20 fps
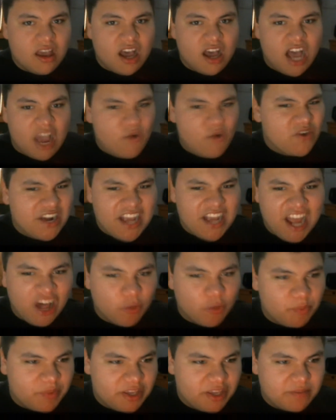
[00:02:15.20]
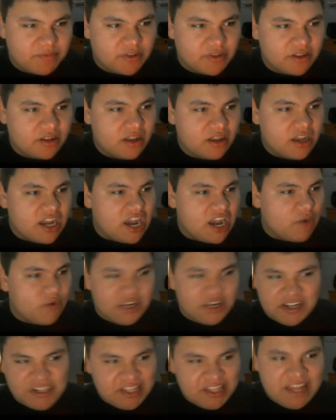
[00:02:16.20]
I want to help people. I
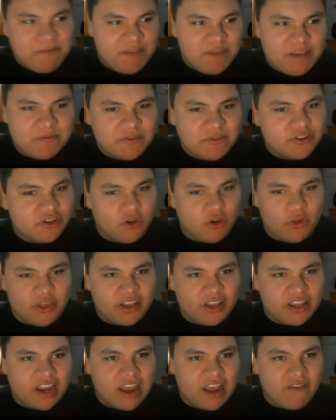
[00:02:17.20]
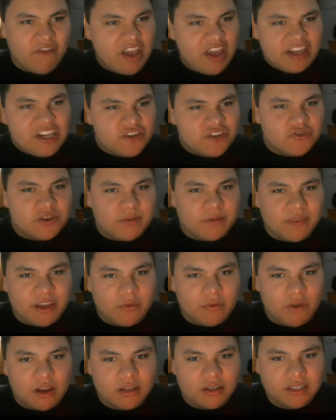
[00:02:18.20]
want to let people know they can have any dream they
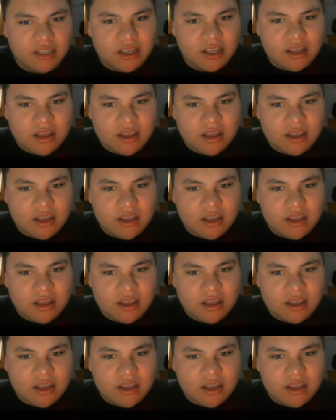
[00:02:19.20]
want.